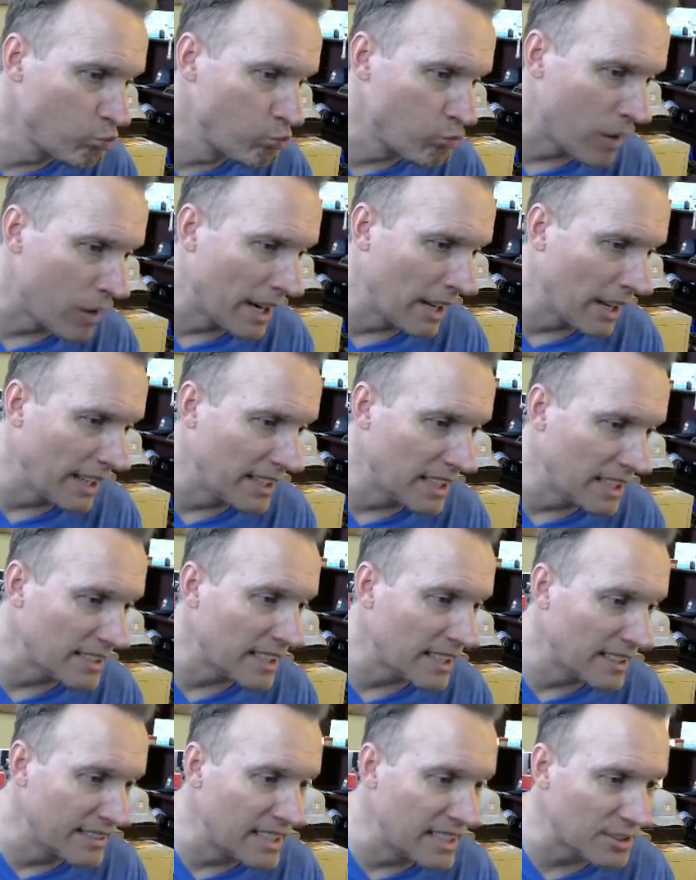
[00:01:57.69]
But
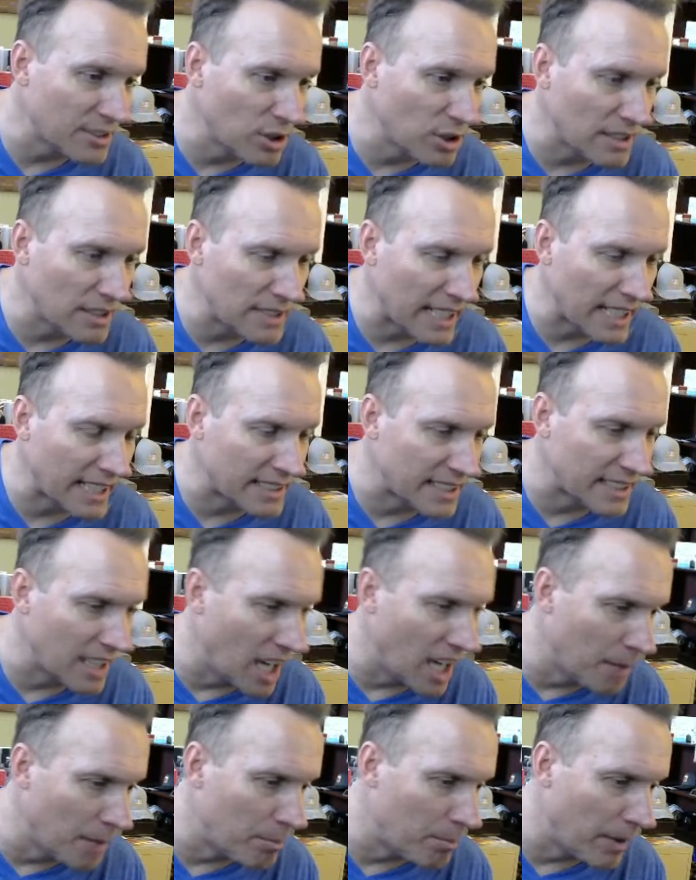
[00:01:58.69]
it does look like it's an
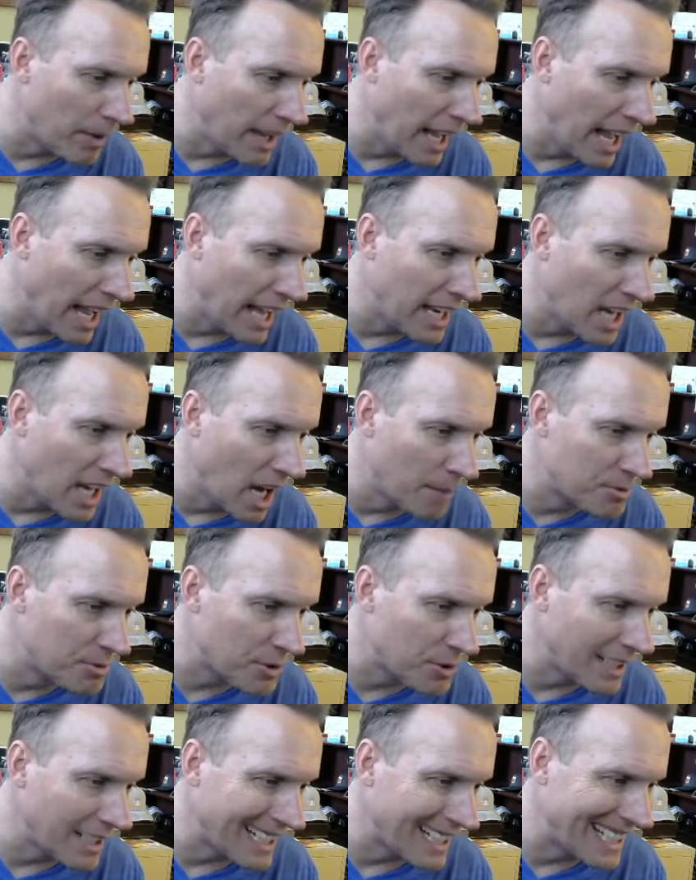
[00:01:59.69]

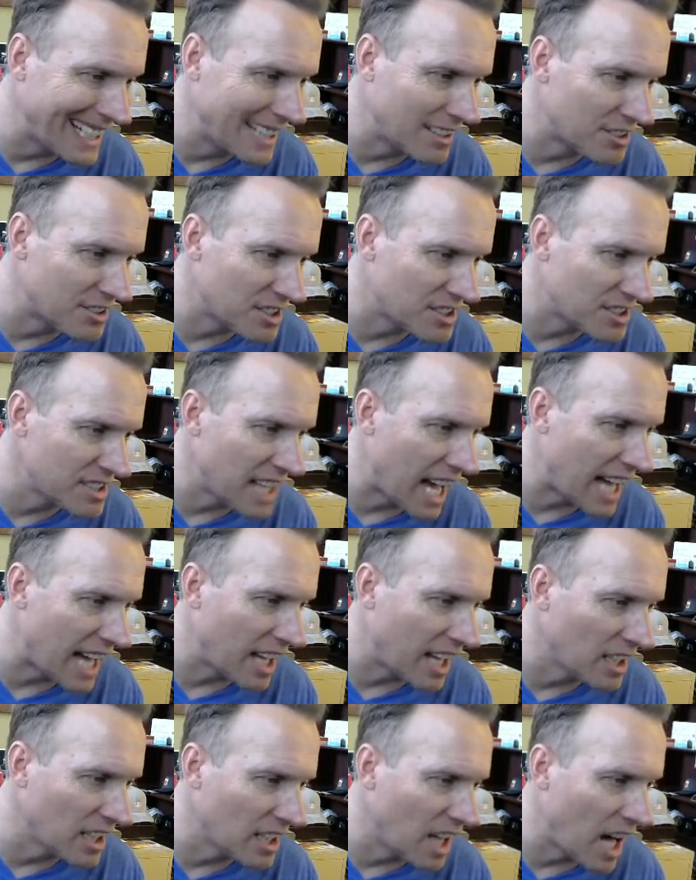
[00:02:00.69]
uptrend. Again, there's just not
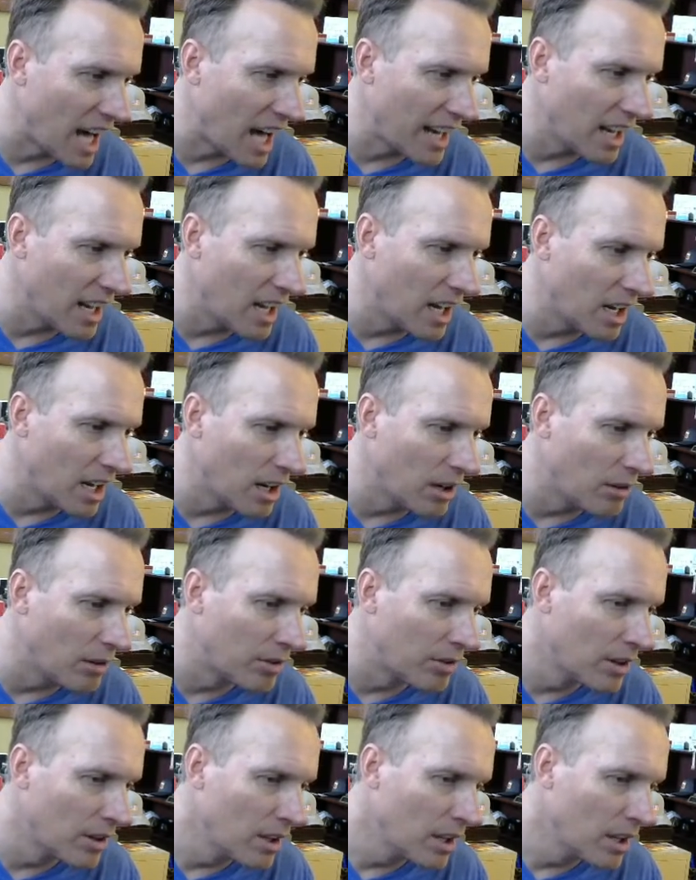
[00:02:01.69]
a lot of